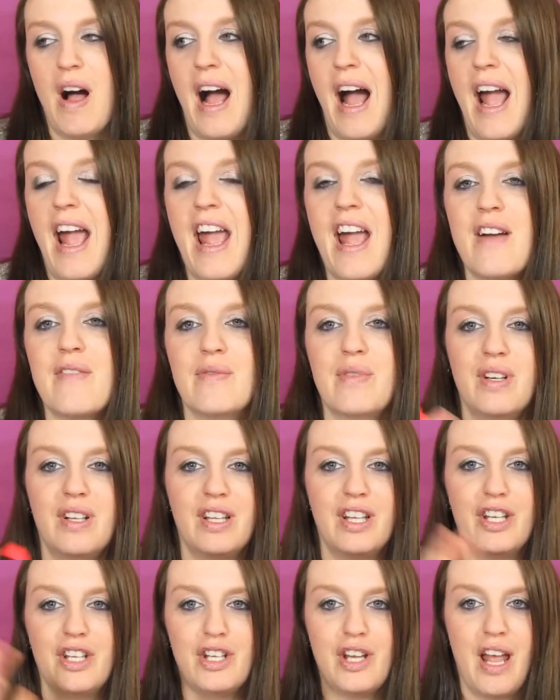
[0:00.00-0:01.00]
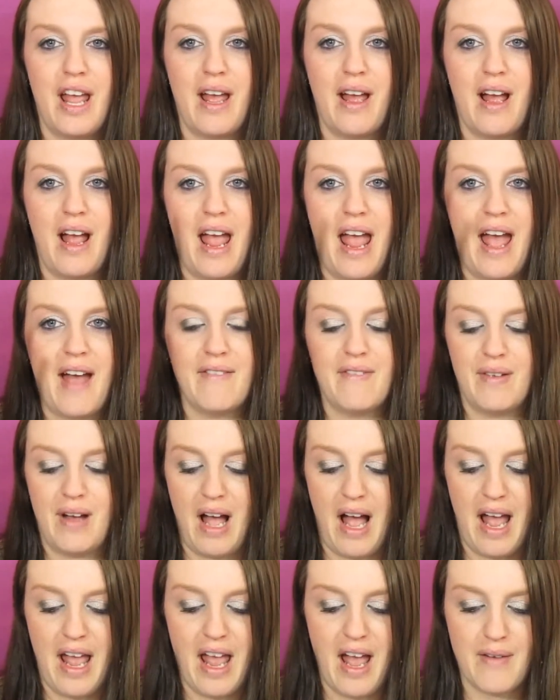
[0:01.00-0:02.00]
I have
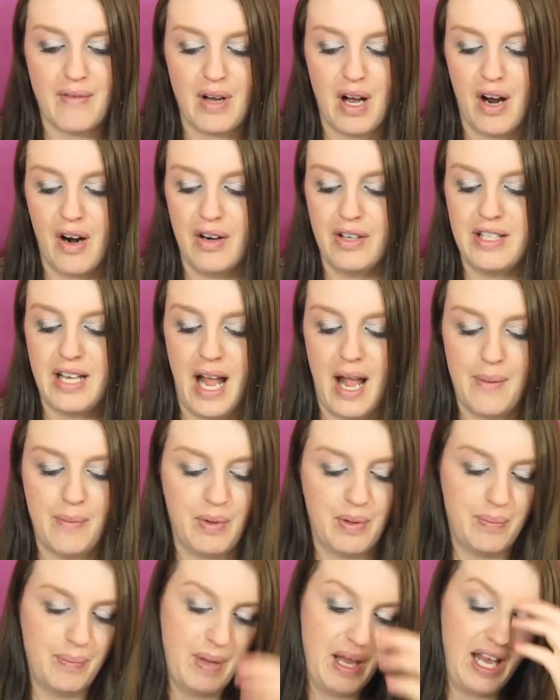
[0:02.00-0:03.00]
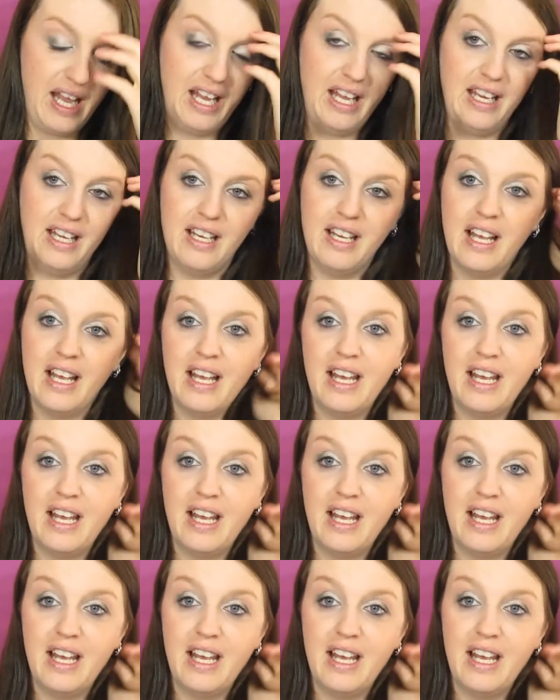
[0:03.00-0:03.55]
a hard time with pain